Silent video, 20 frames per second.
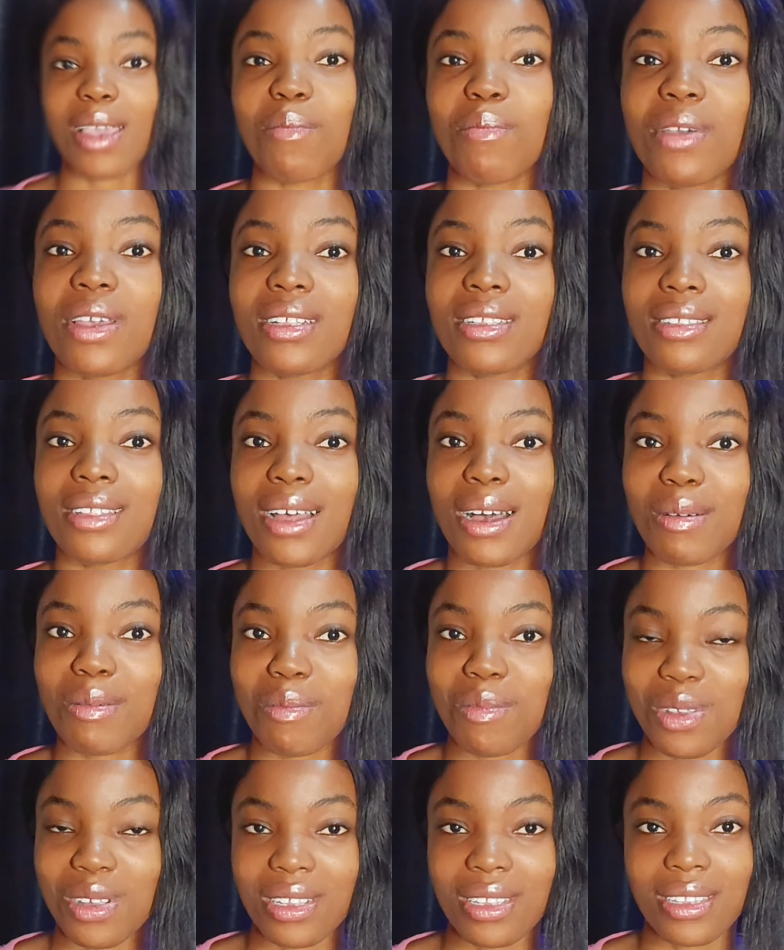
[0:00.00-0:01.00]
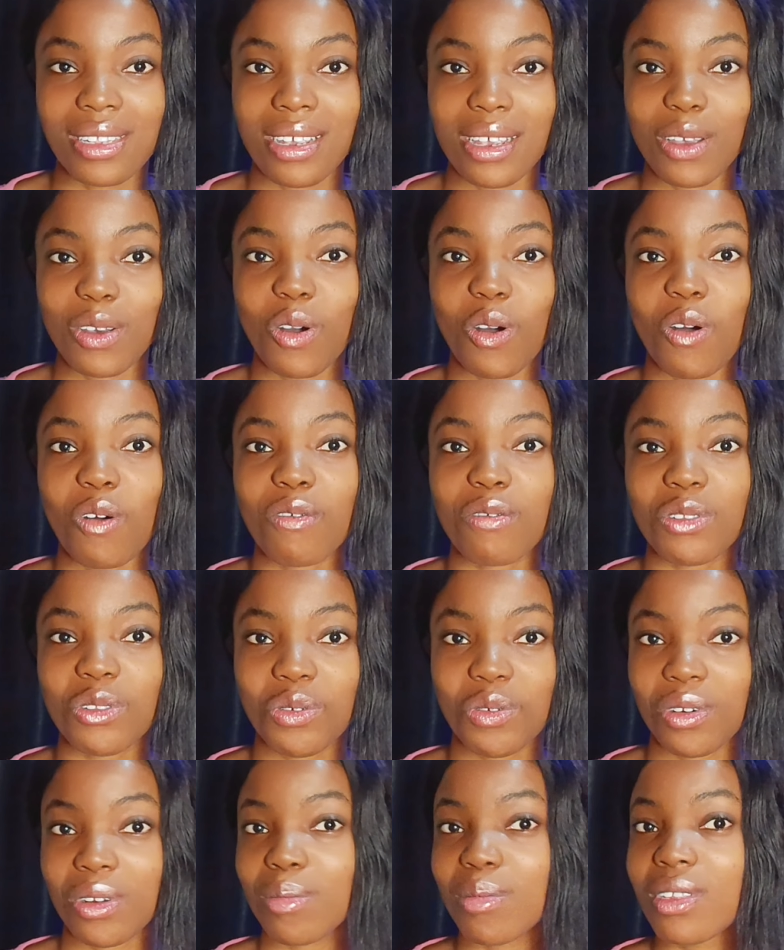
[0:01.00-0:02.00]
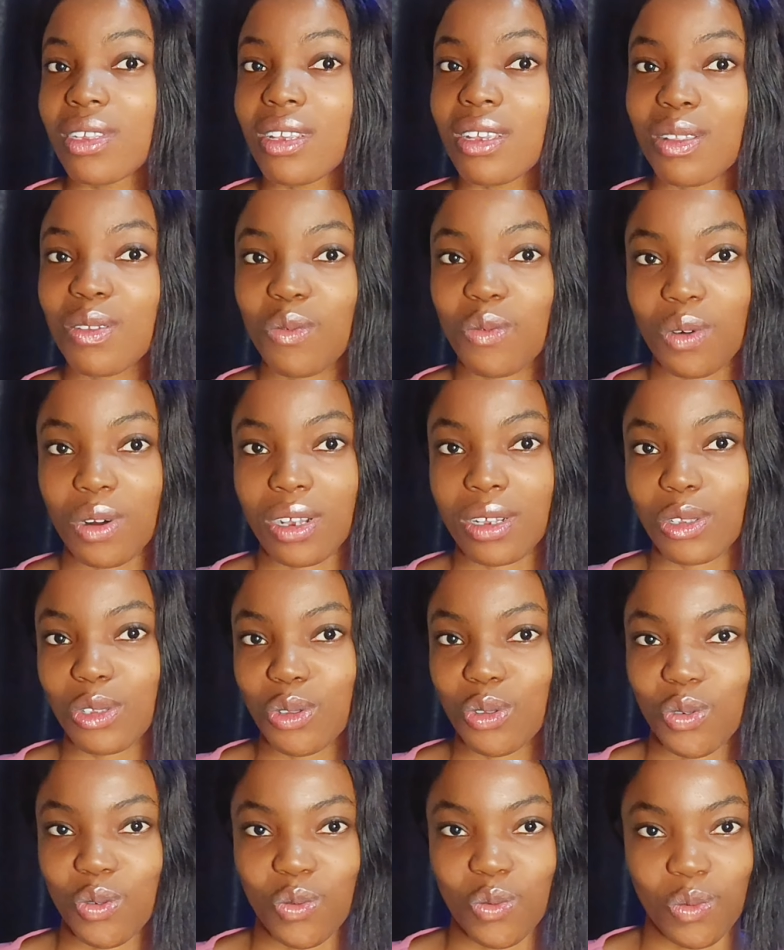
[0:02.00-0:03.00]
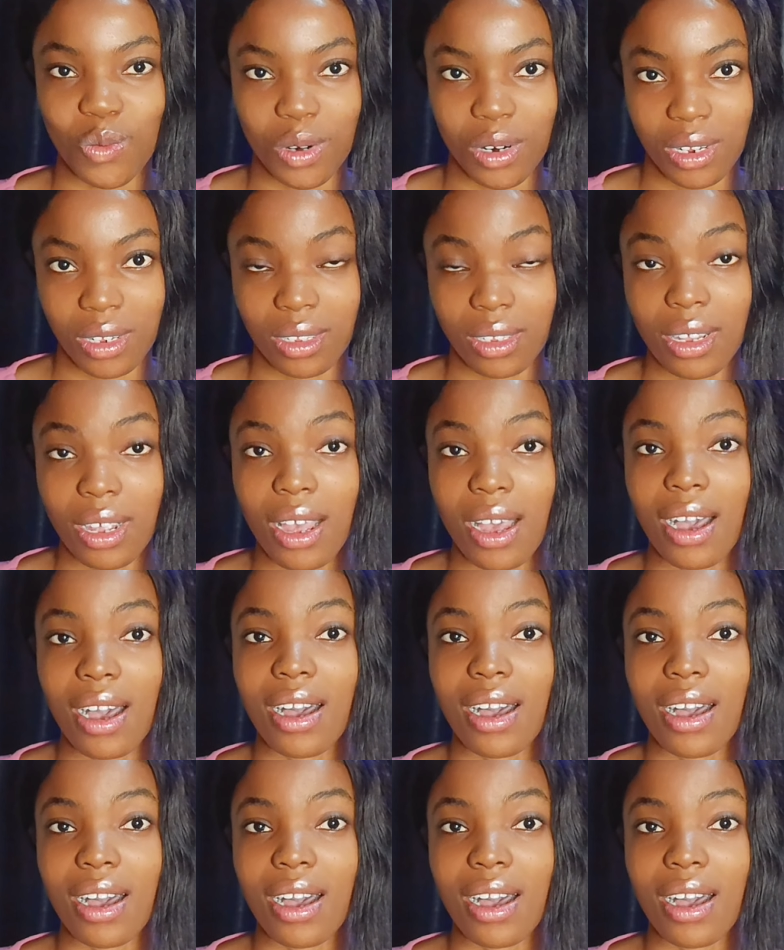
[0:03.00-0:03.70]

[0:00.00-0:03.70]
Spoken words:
I made that mistake of scripting words to words